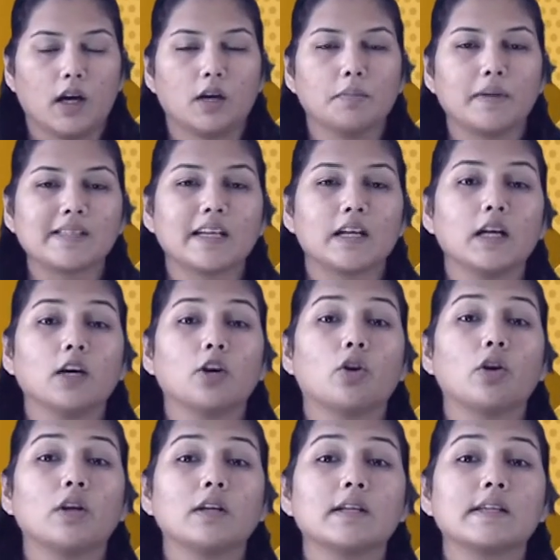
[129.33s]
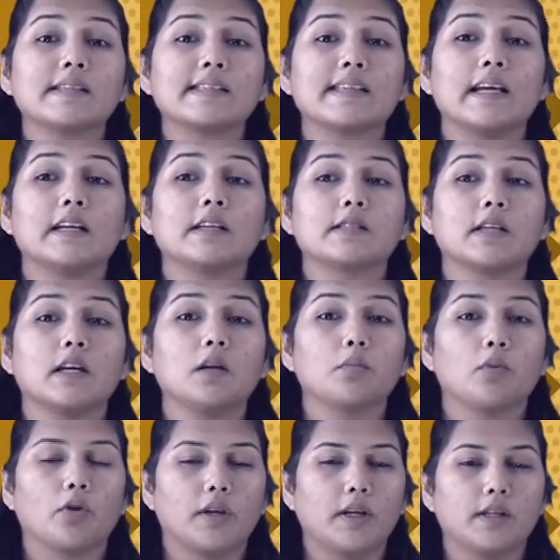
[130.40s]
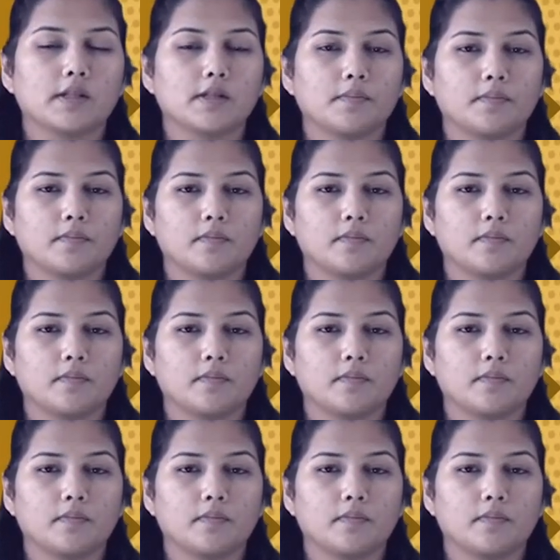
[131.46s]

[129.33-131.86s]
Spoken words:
are basically called celestial bodies.